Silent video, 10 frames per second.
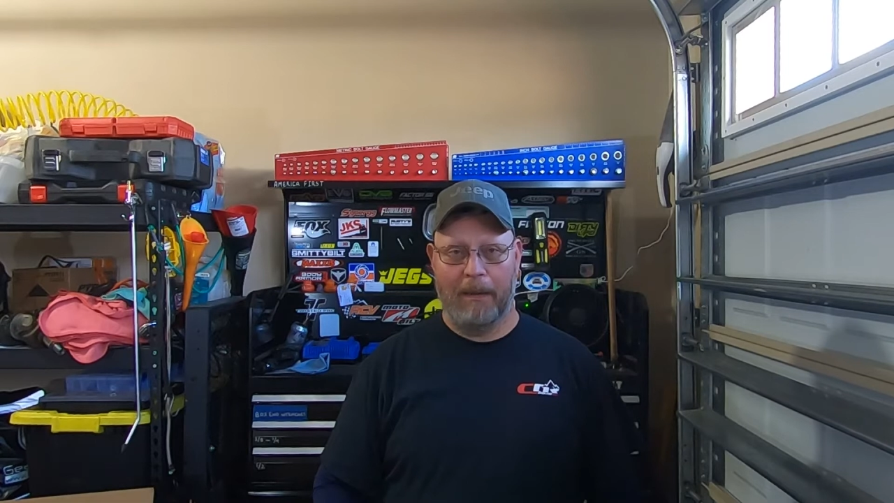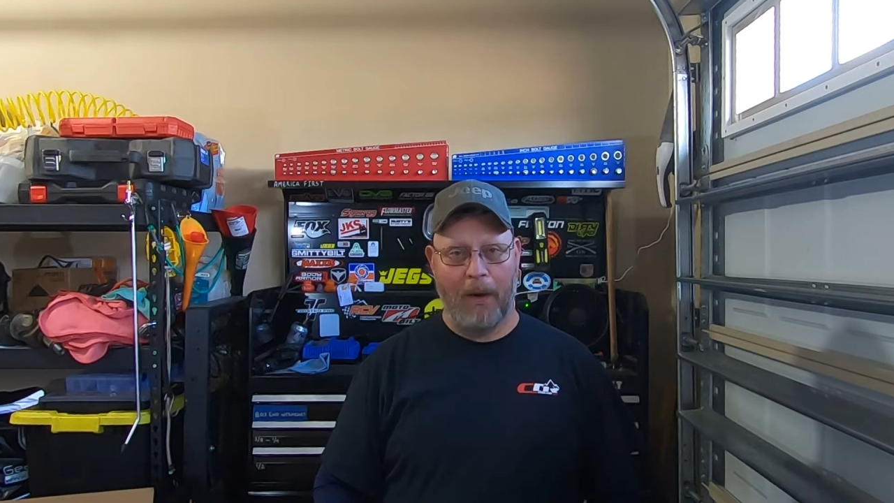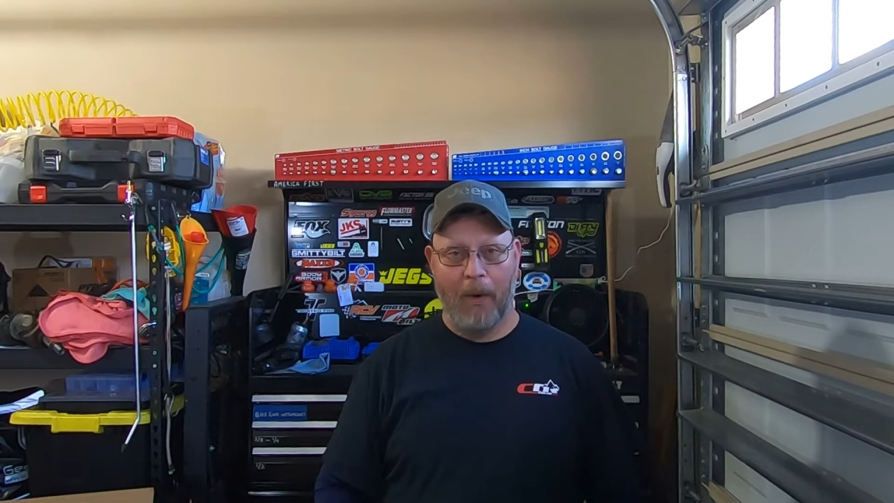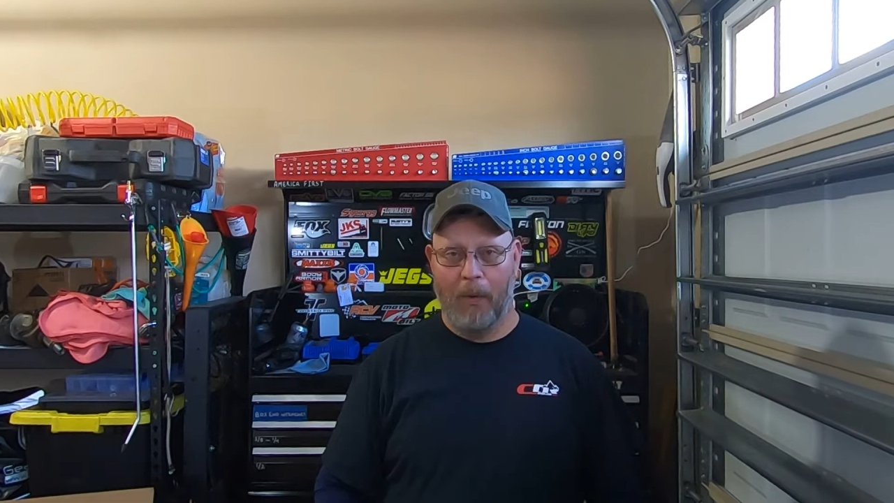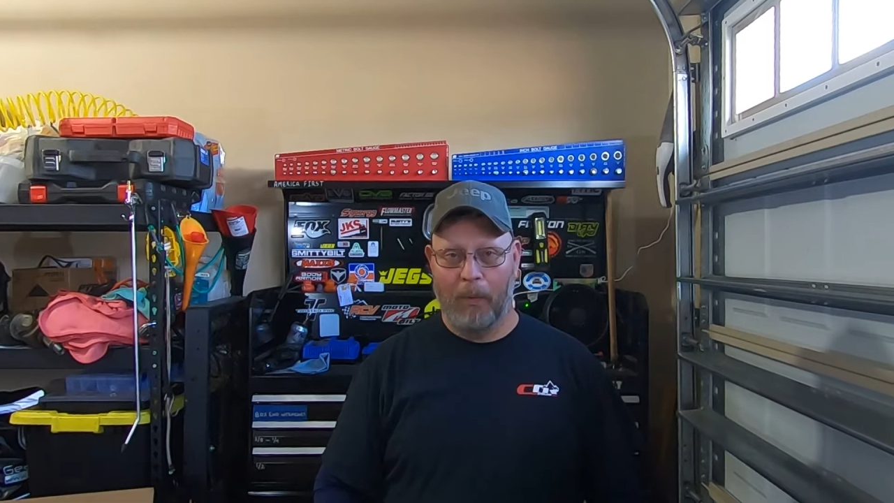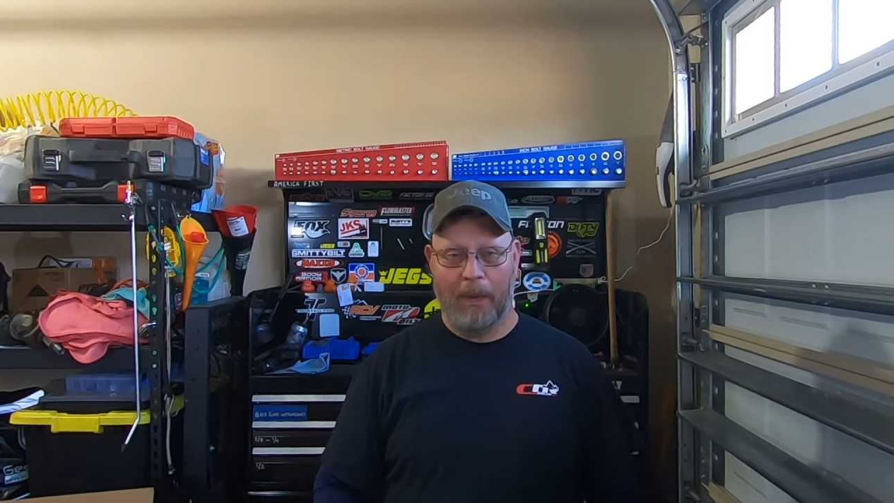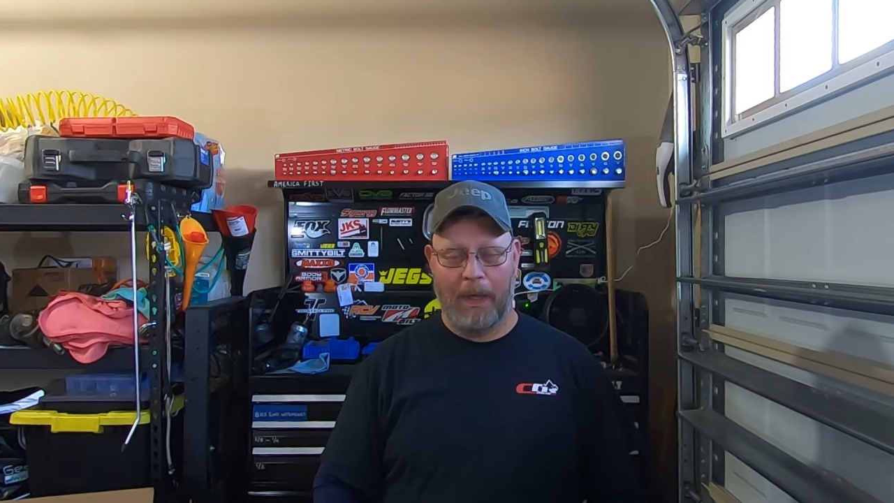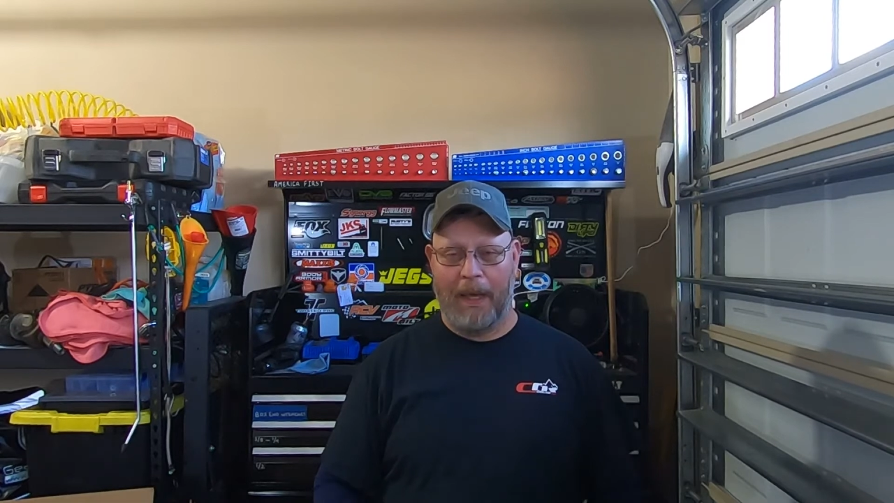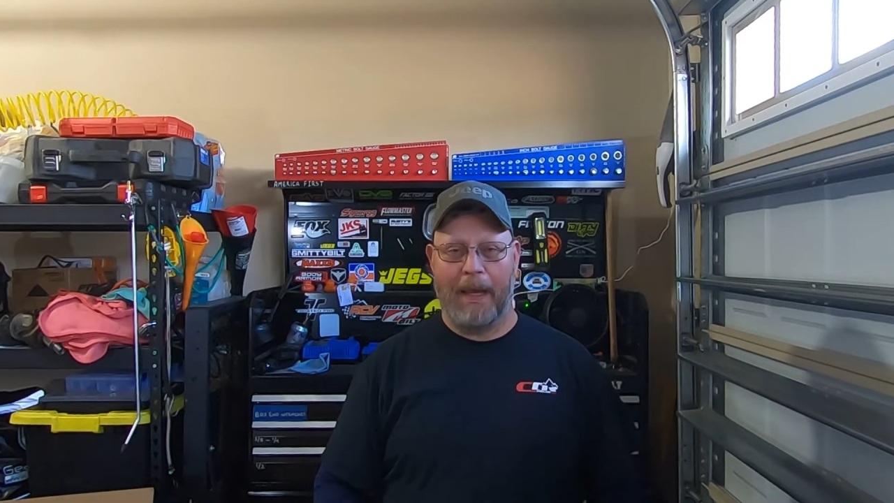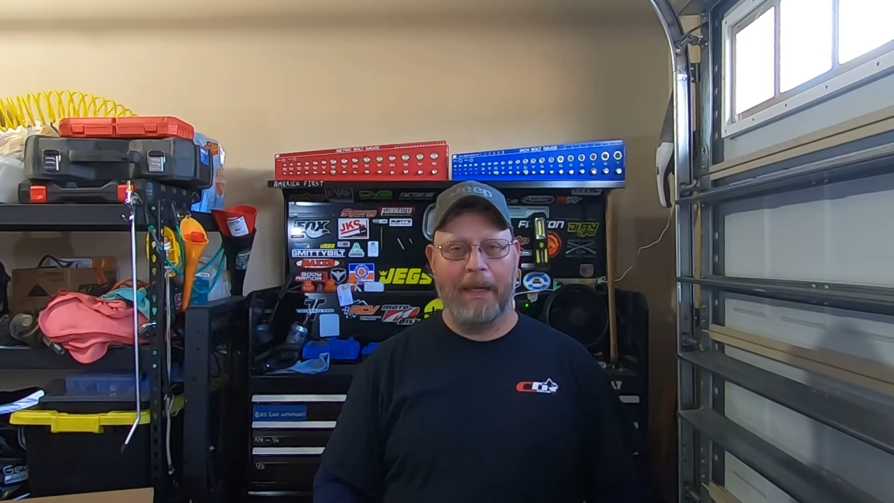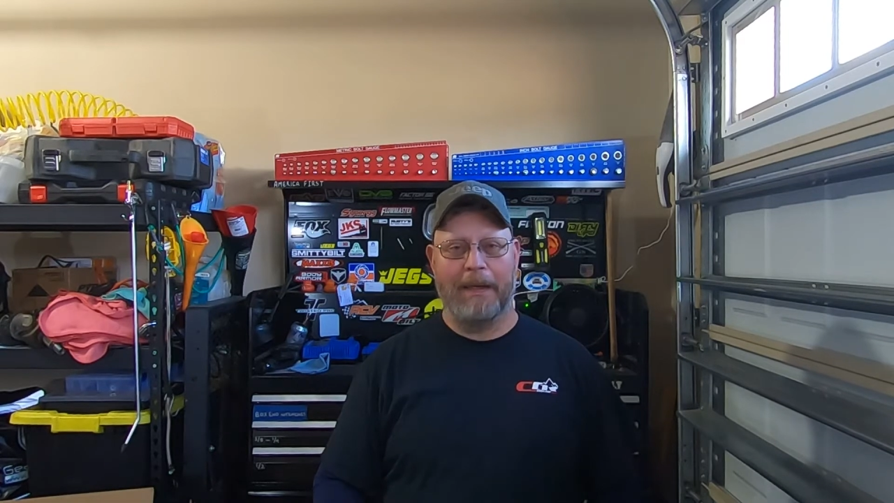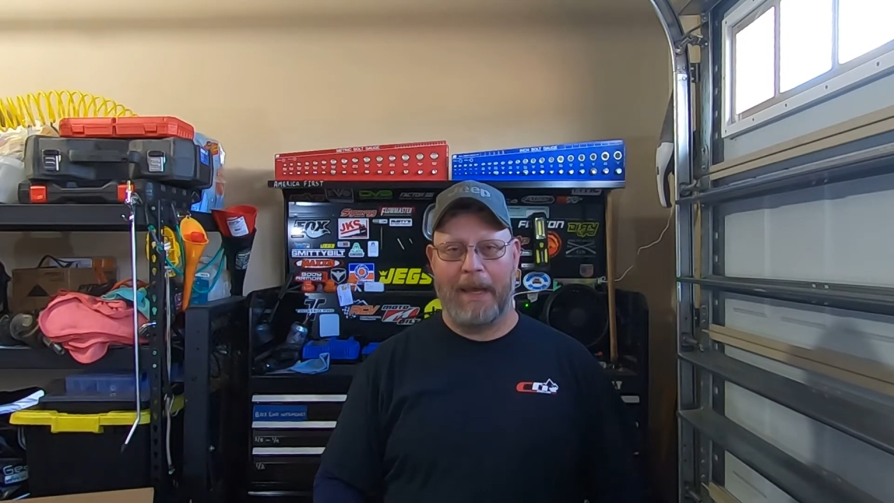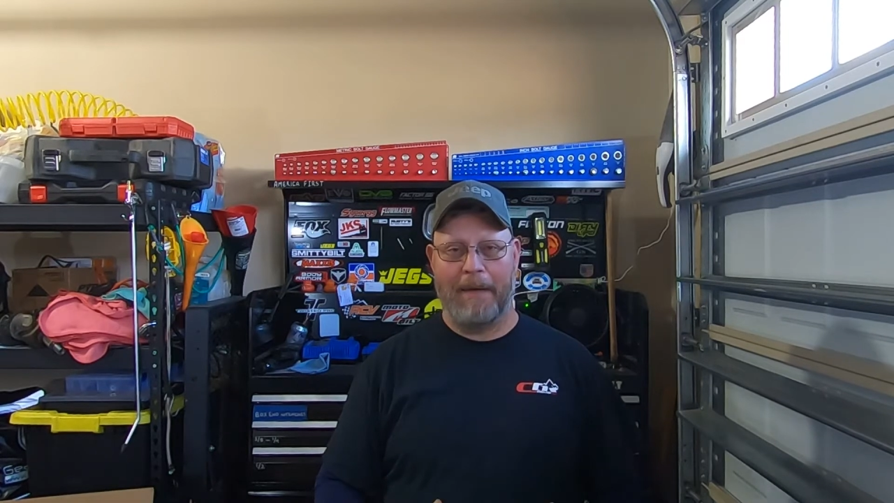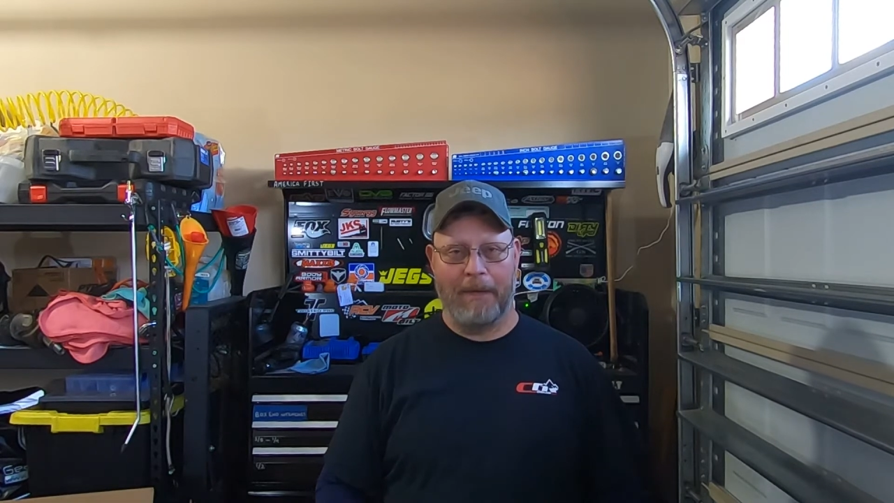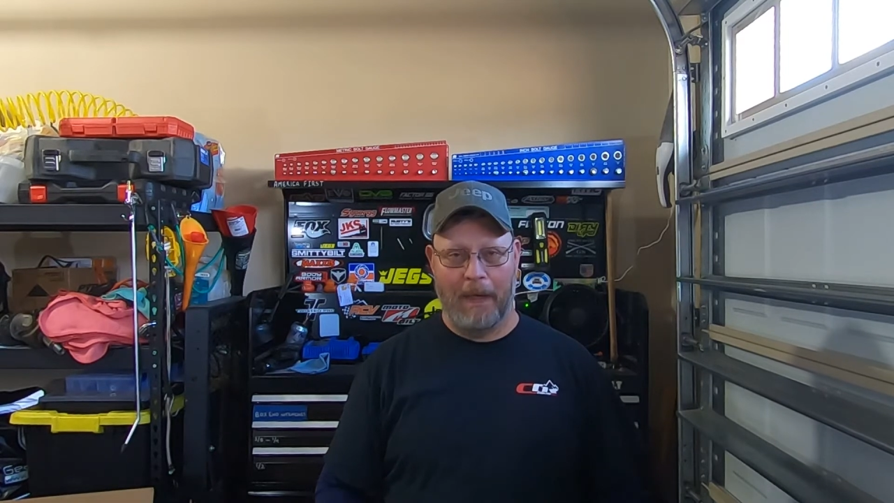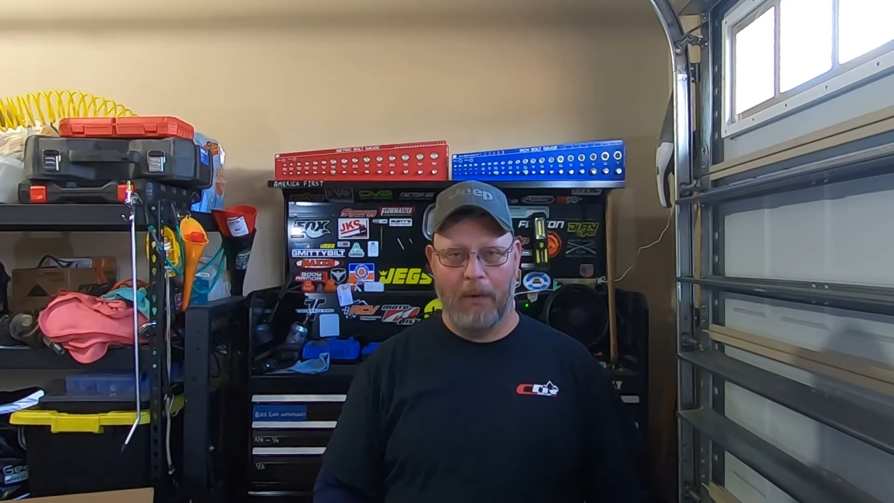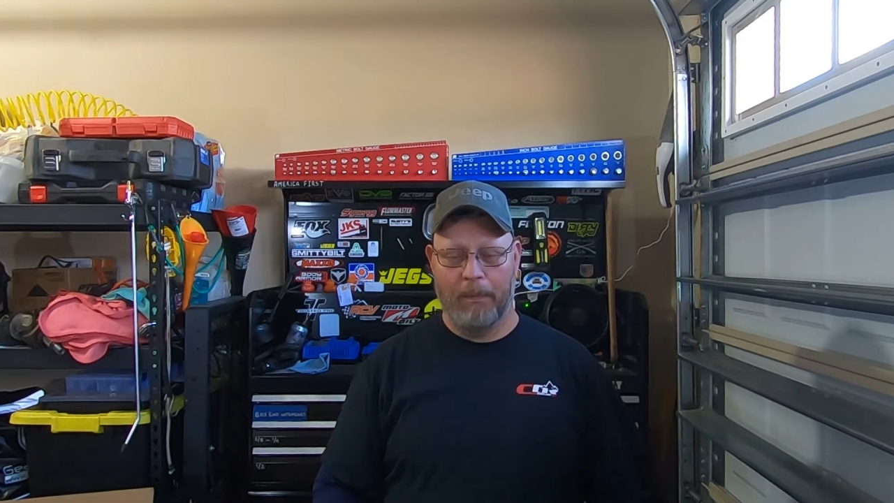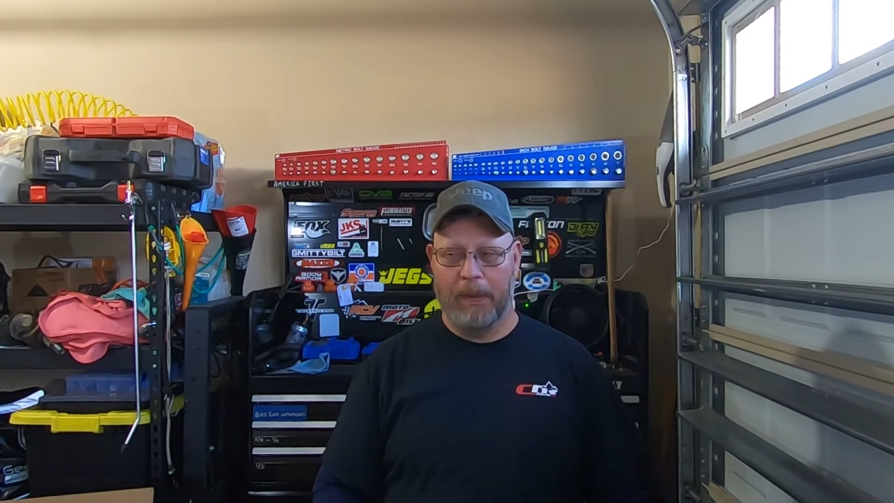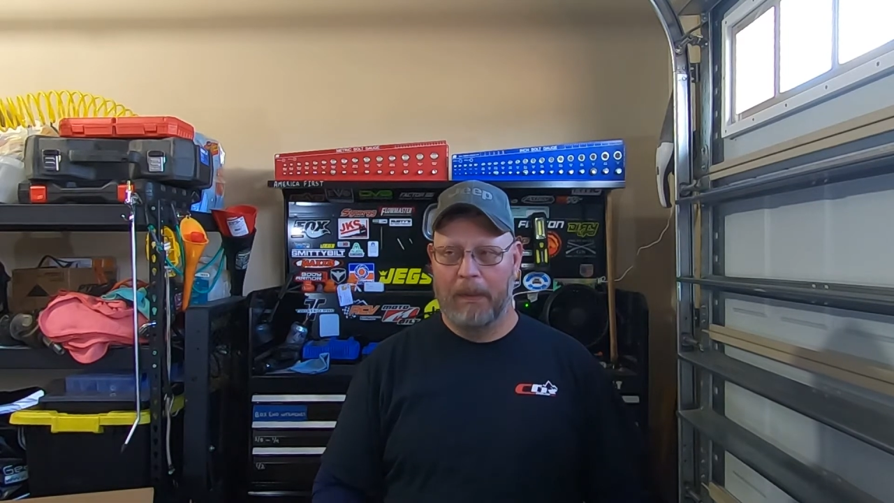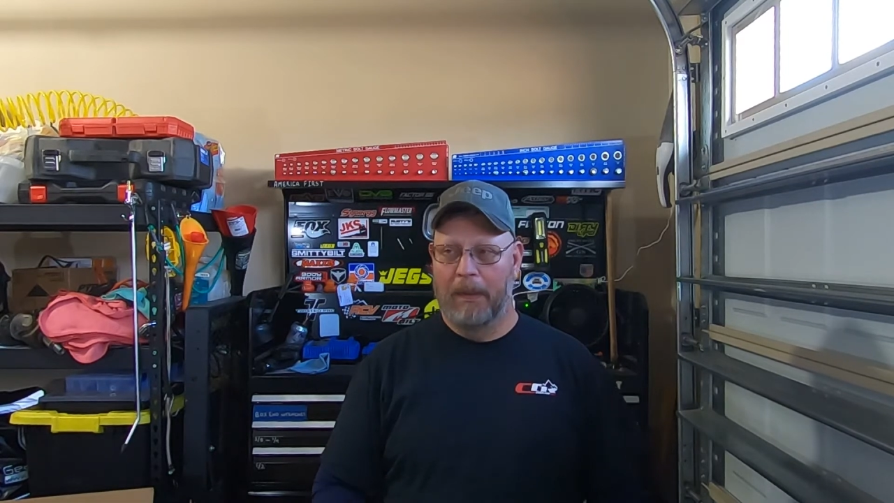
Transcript: own. I had to have help.